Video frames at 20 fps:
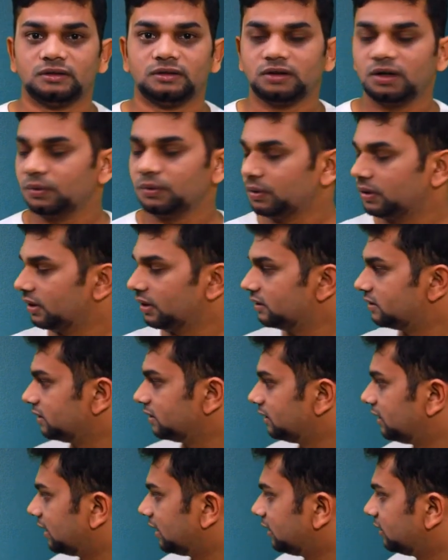Now you can
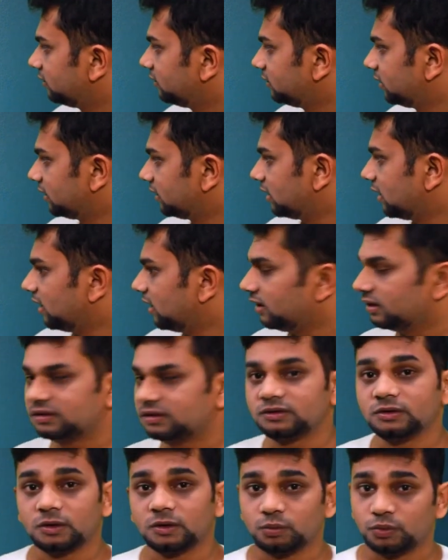see that the car
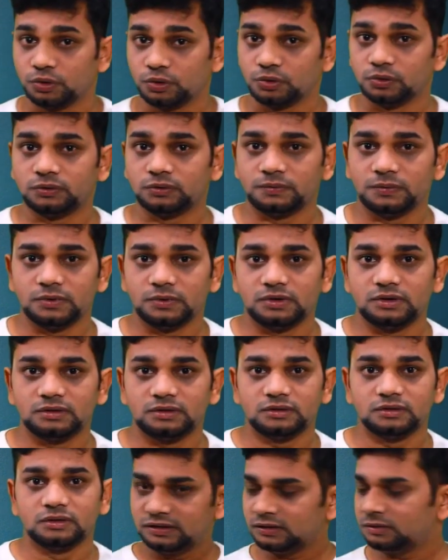is not more useful.
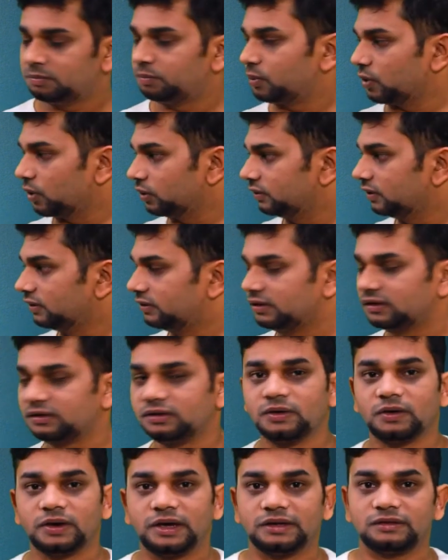This process
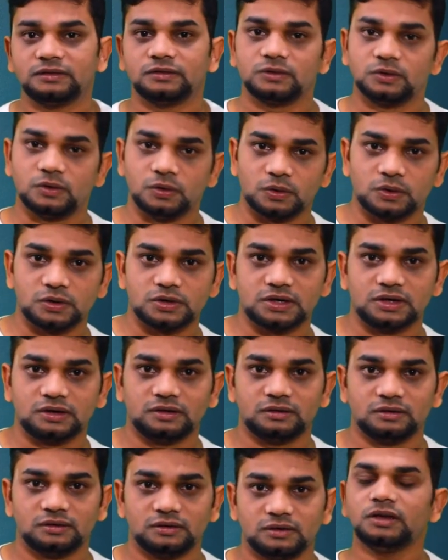is known as
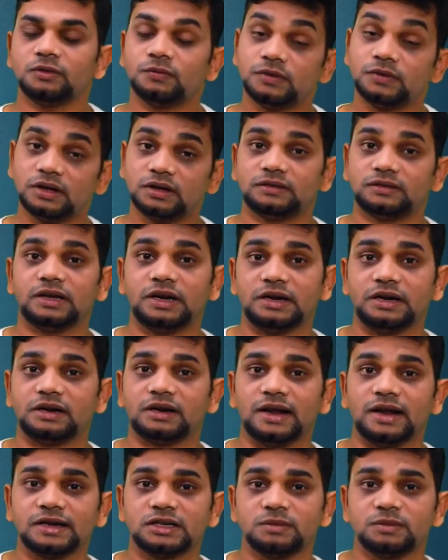corrosion. If there is an
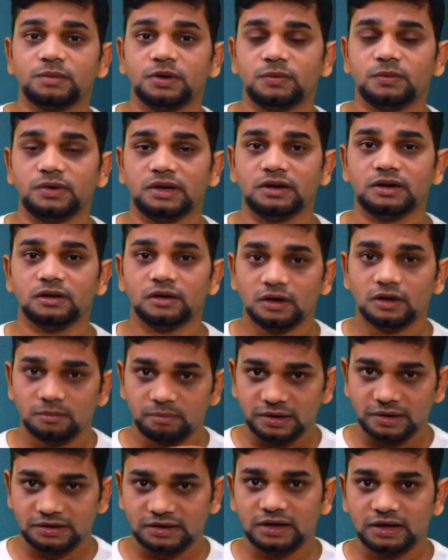interaction between
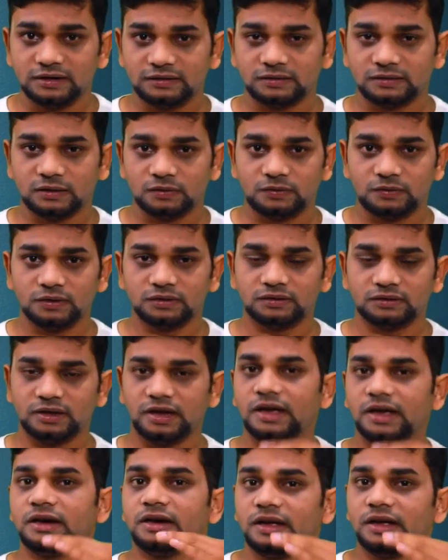metallic surface
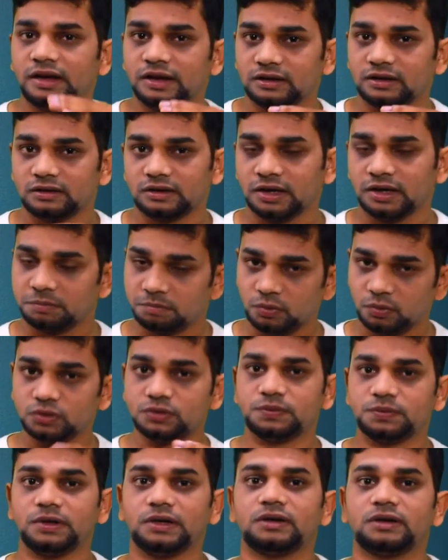and air,
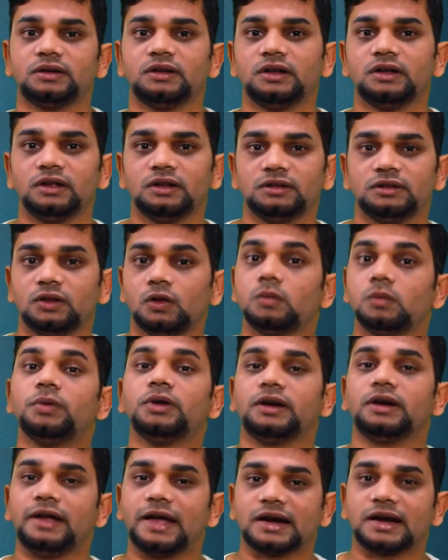atmosphere, there will
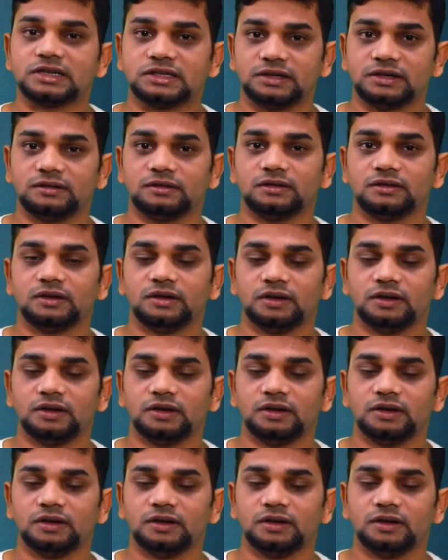be reaction.